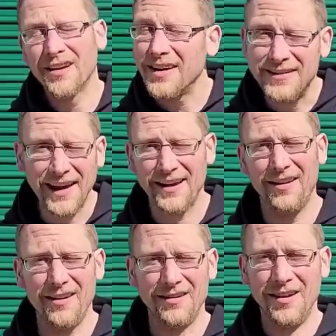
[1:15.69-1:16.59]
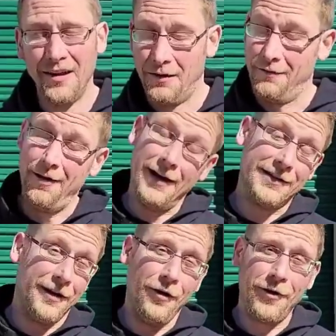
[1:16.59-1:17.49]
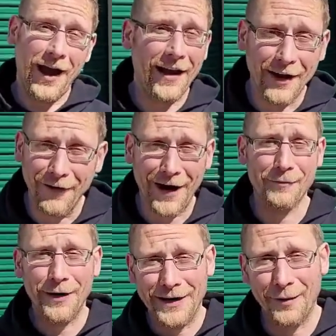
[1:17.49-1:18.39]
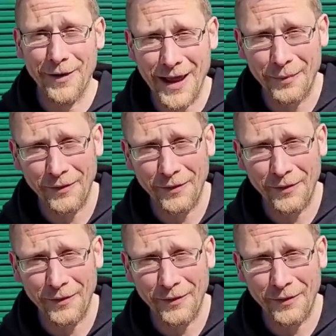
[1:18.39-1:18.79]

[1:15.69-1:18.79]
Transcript: you're going to take it all. I was like, okay, I never had anyone tell me